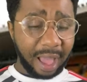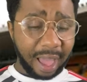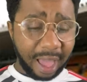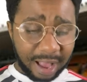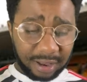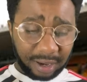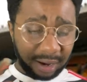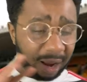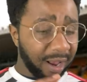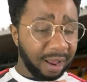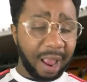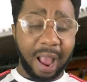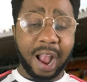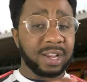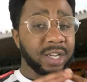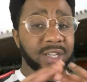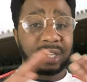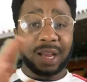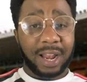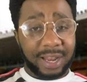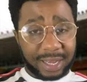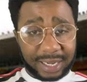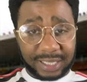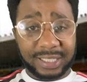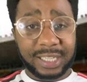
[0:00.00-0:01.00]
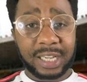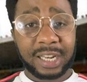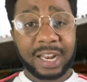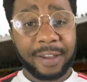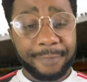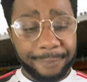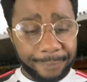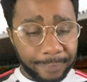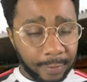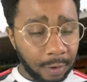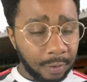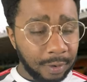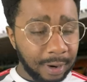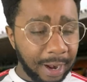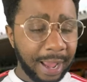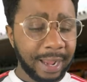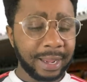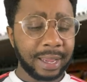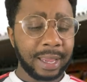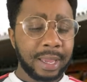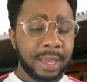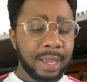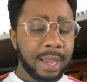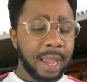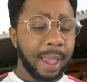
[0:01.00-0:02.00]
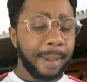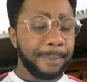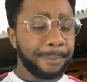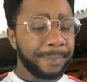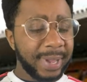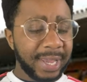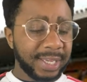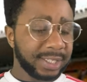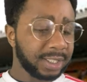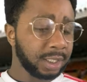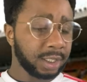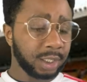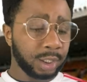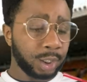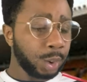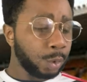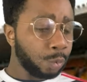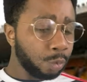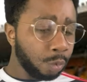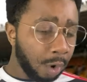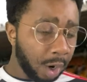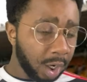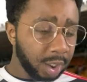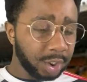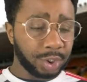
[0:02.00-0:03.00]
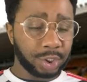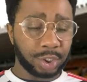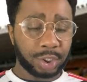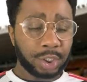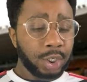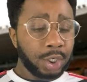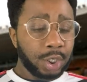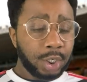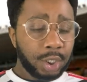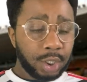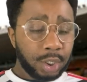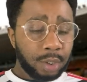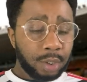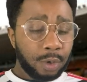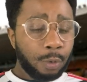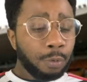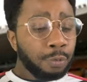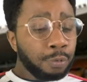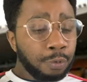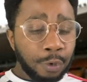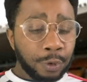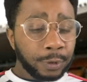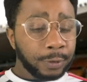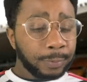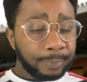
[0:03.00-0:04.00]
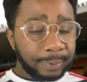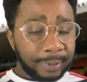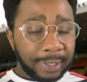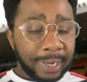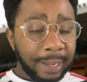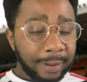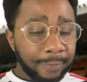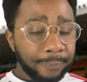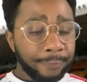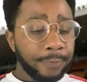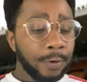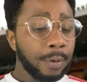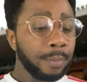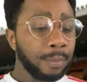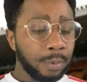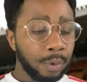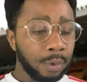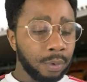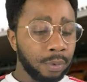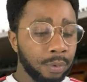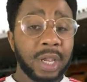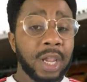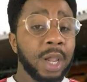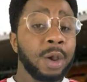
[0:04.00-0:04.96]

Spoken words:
Like I said, I felt like I basically watched Wolves playing football.